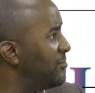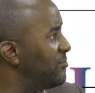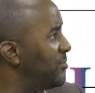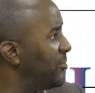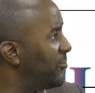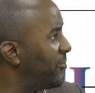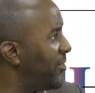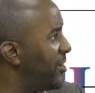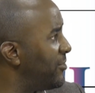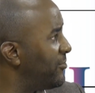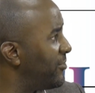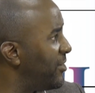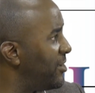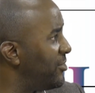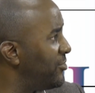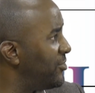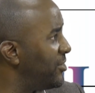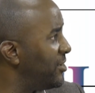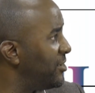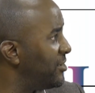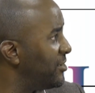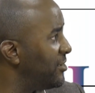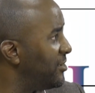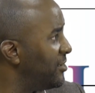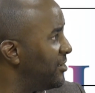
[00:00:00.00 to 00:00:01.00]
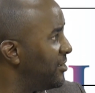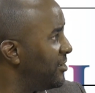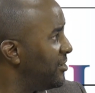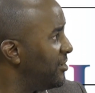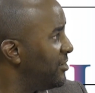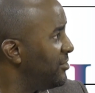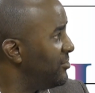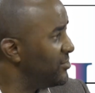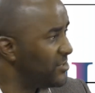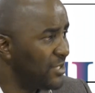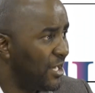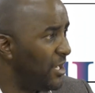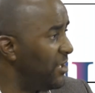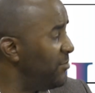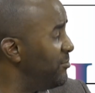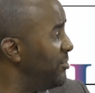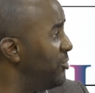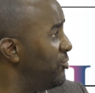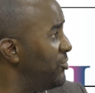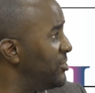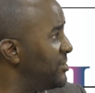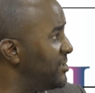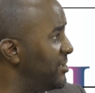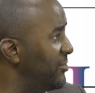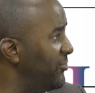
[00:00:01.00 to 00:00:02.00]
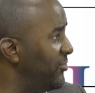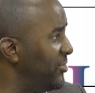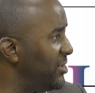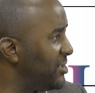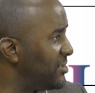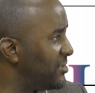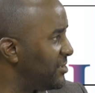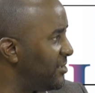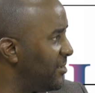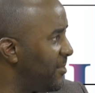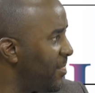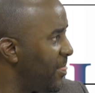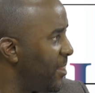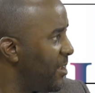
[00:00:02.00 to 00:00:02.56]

give me 500. Mm. You say, let me receive it.